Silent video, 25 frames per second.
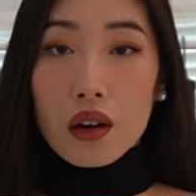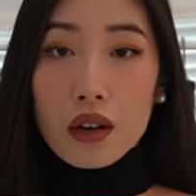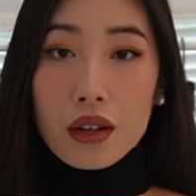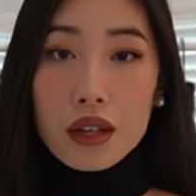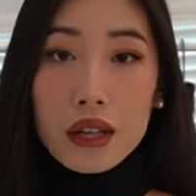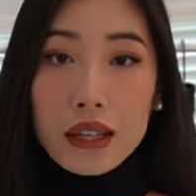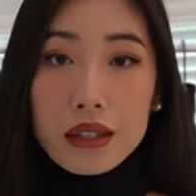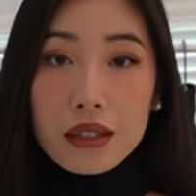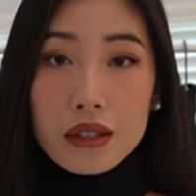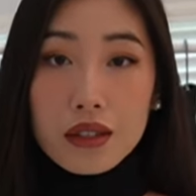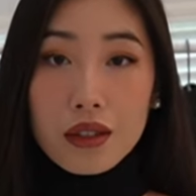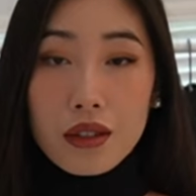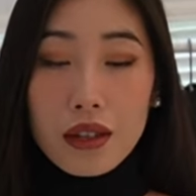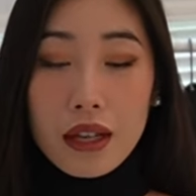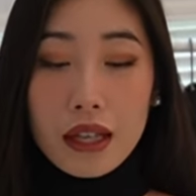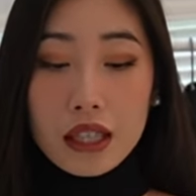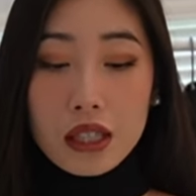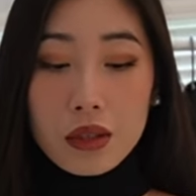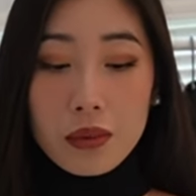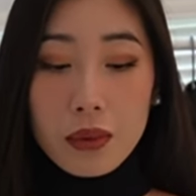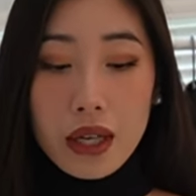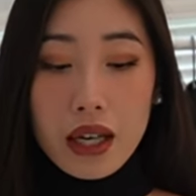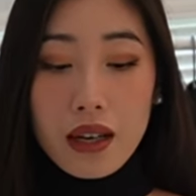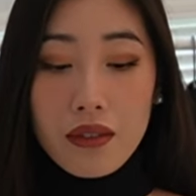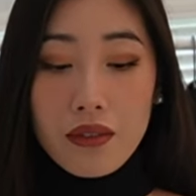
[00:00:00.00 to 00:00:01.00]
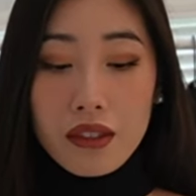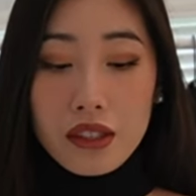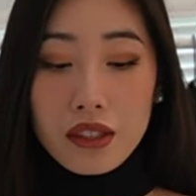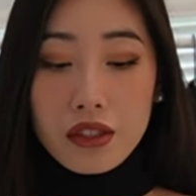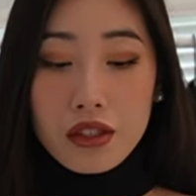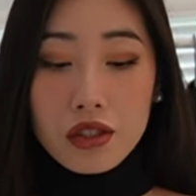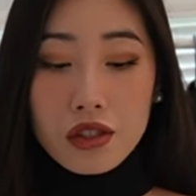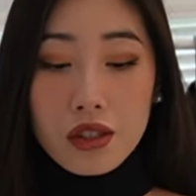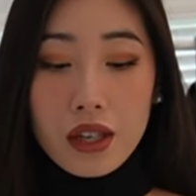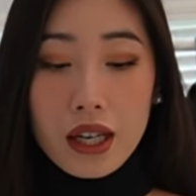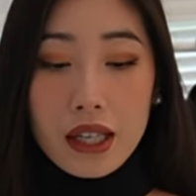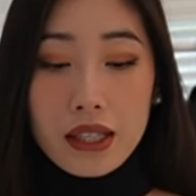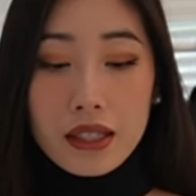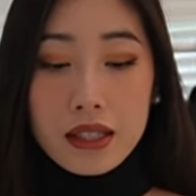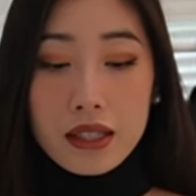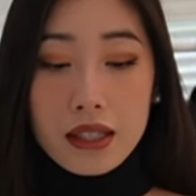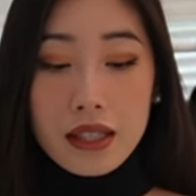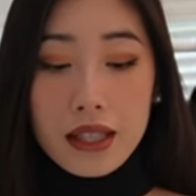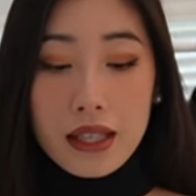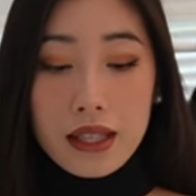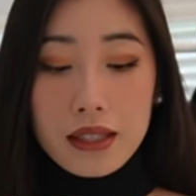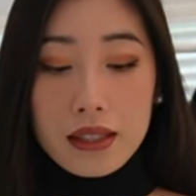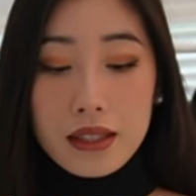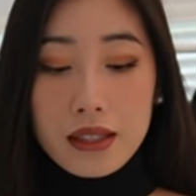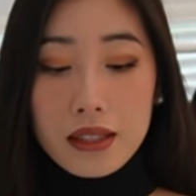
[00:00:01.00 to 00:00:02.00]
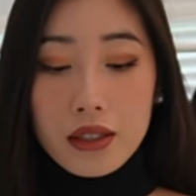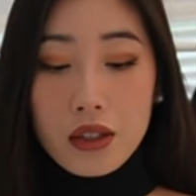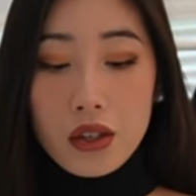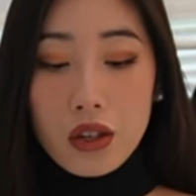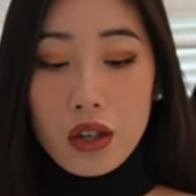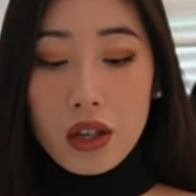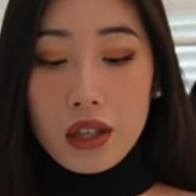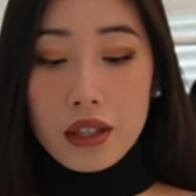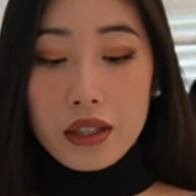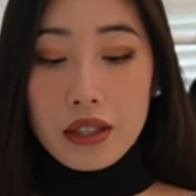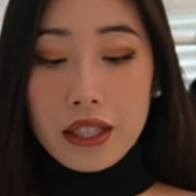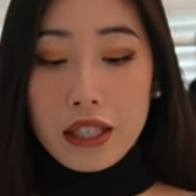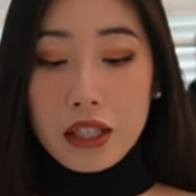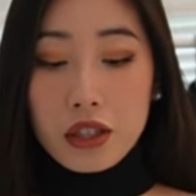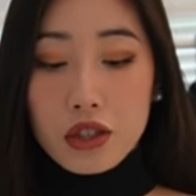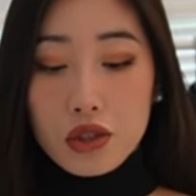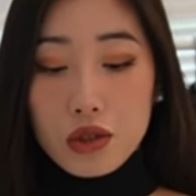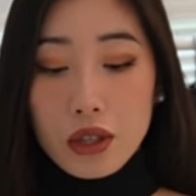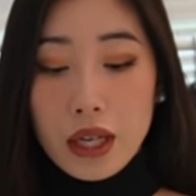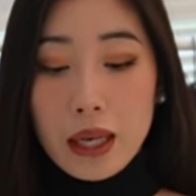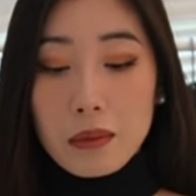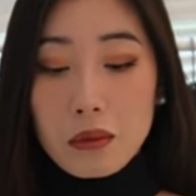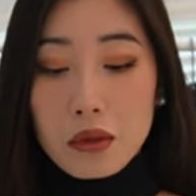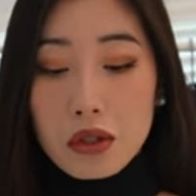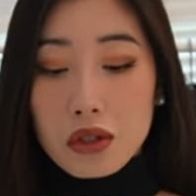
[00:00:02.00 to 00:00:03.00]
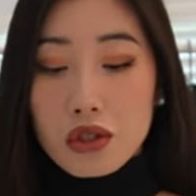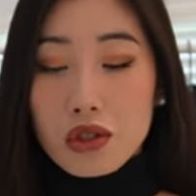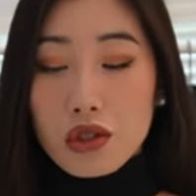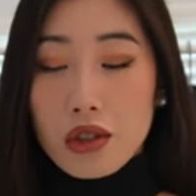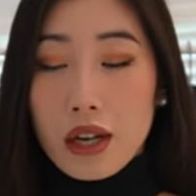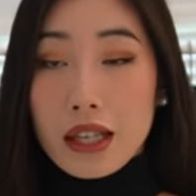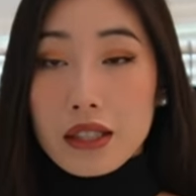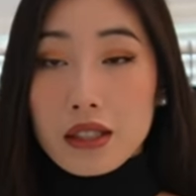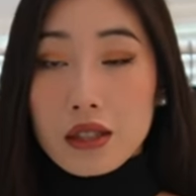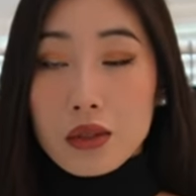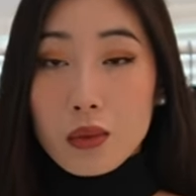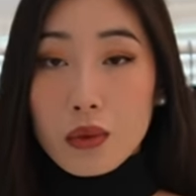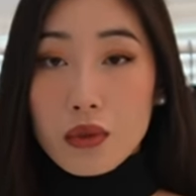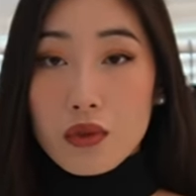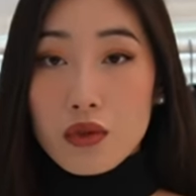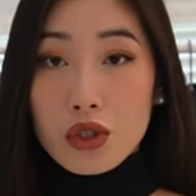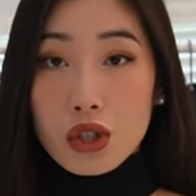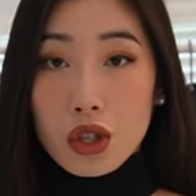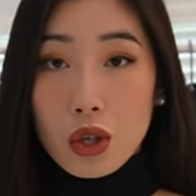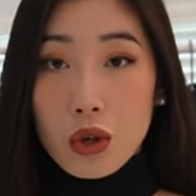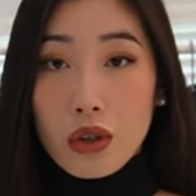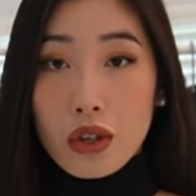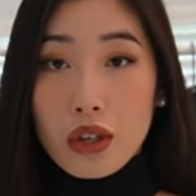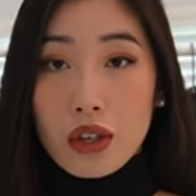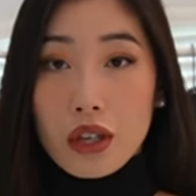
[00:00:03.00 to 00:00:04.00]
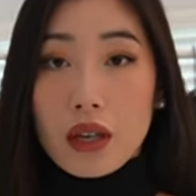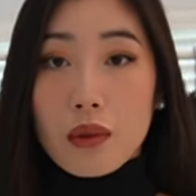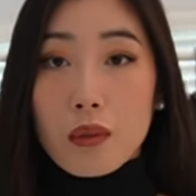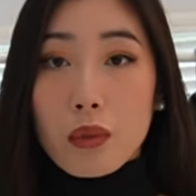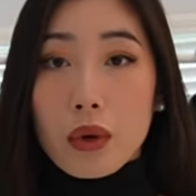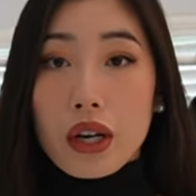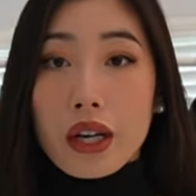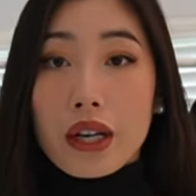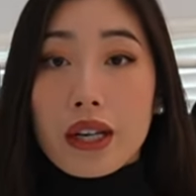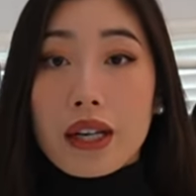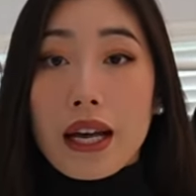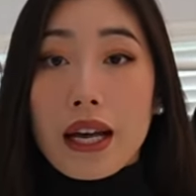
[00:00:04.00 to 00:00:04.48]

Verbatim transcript: Okay, so next we have this dress. It's called the draped dress with choker. I'm wearing